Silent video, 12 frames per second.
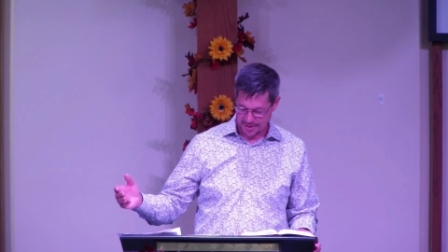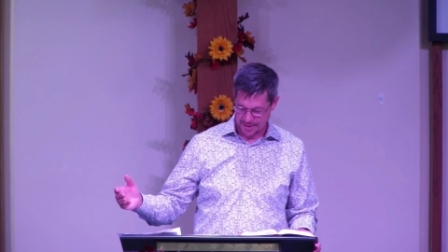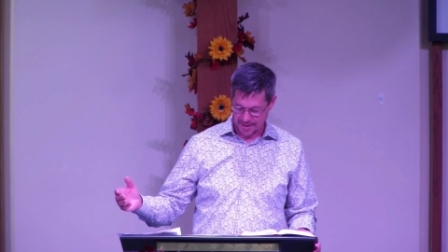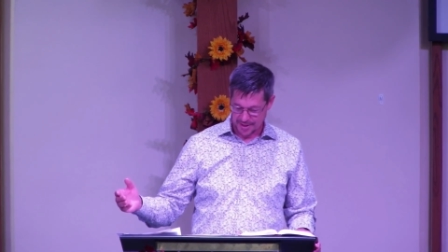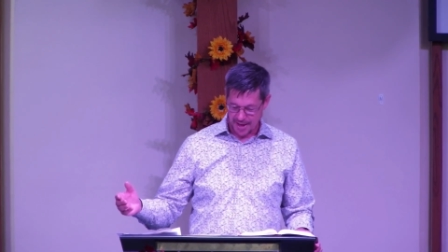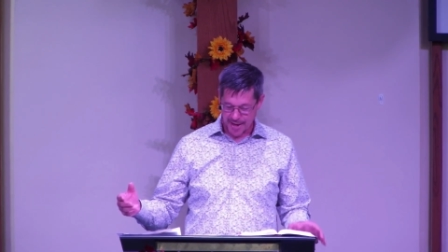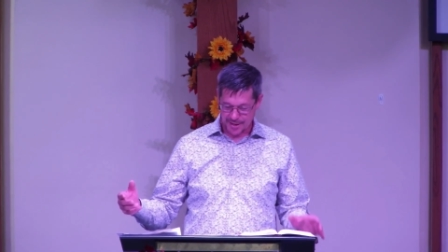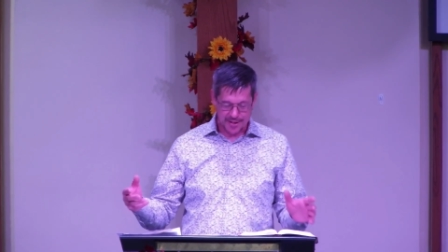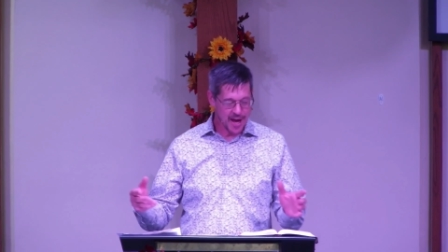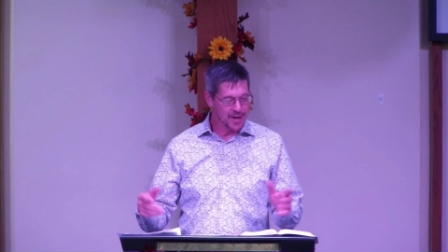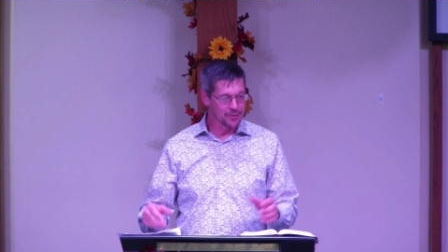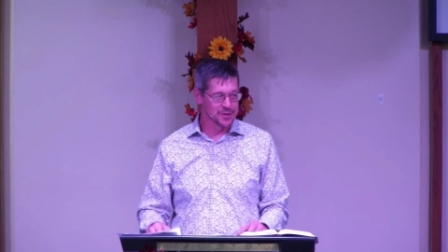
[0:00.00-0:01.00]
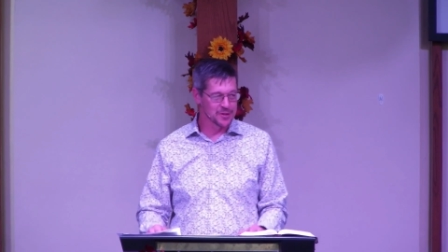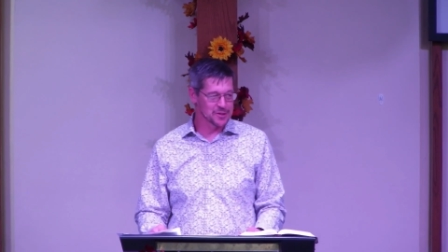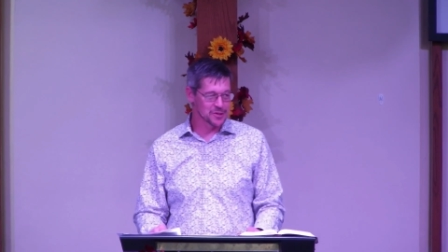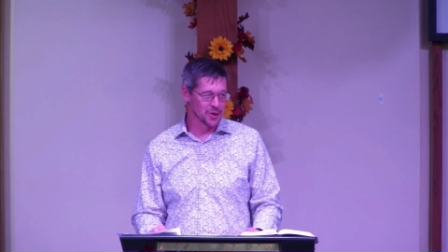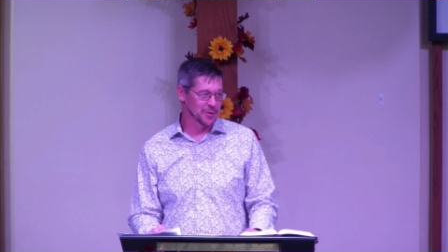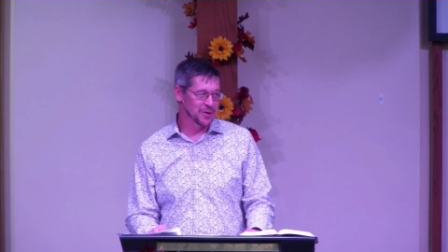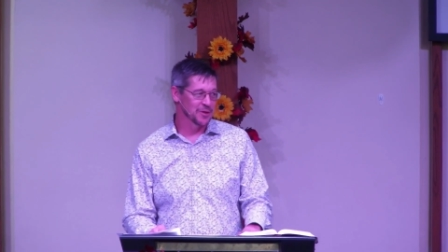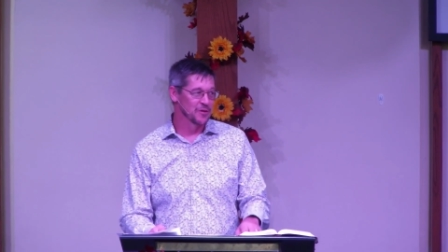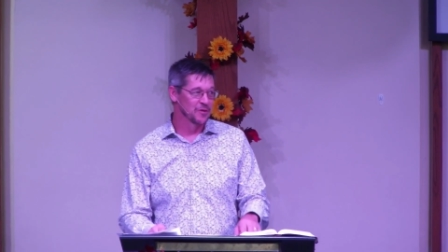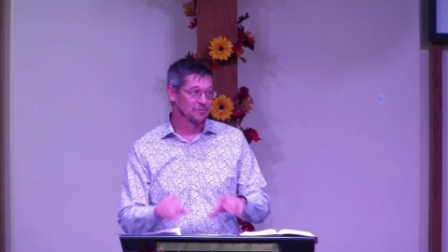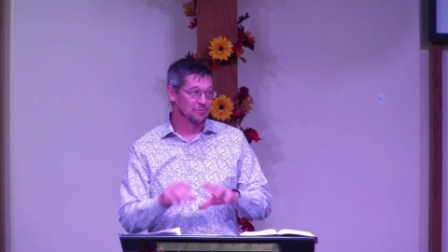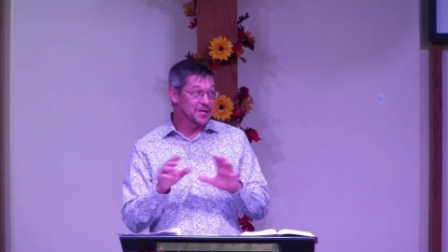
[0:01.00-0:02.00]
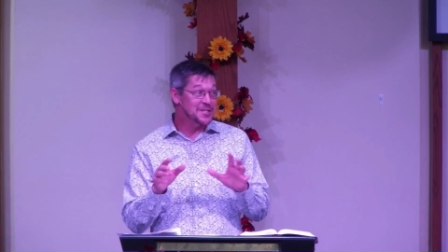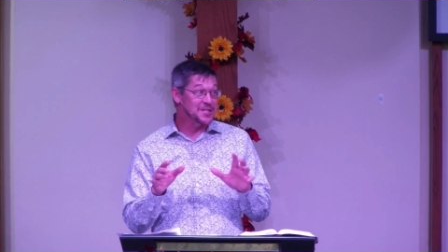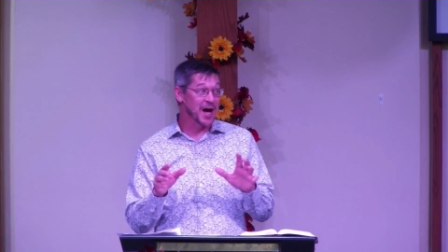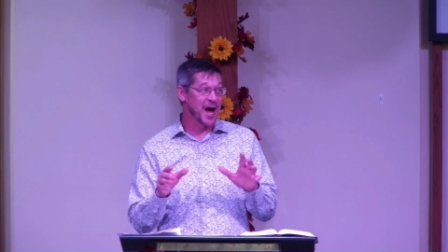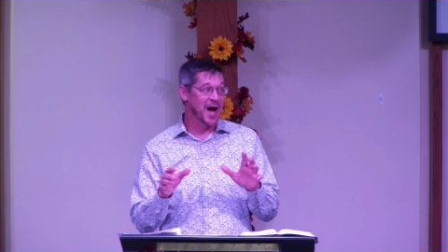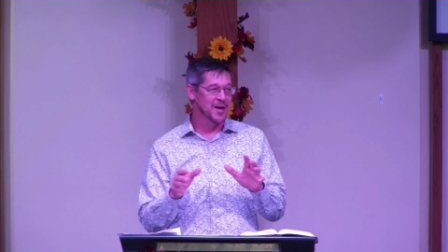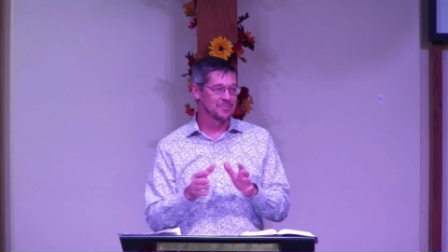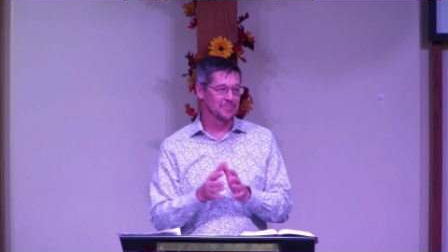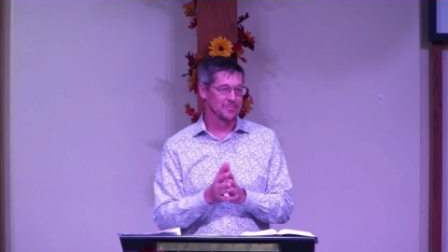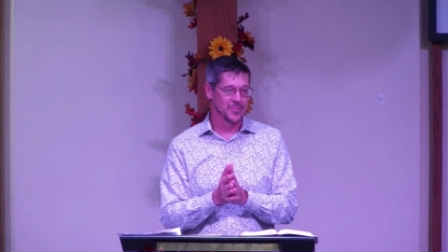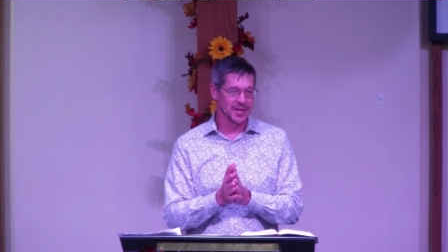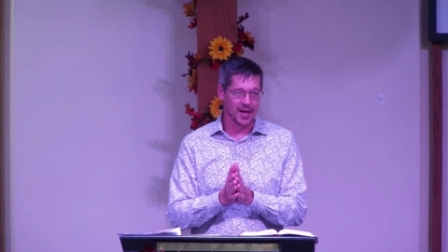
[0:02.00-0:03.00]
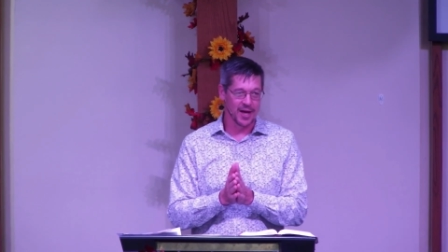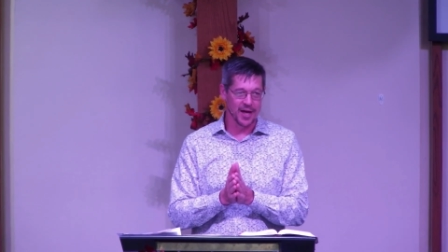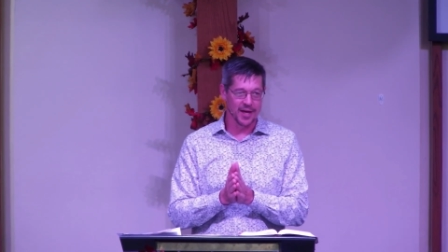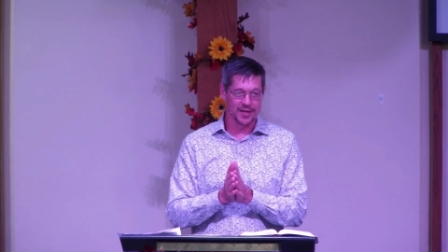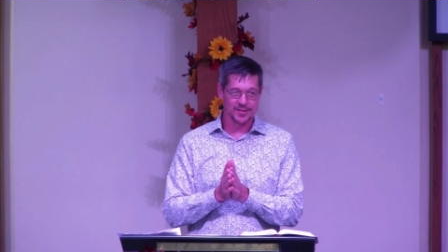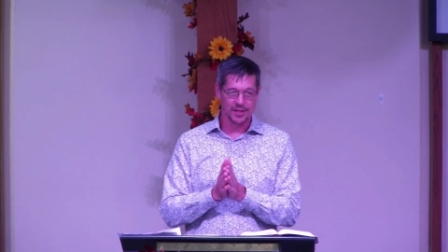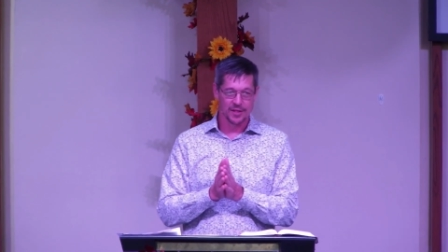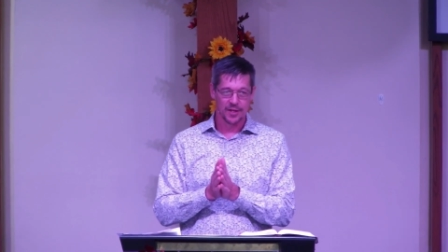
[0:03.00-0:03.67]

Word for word: I entitled this sermon Free Time because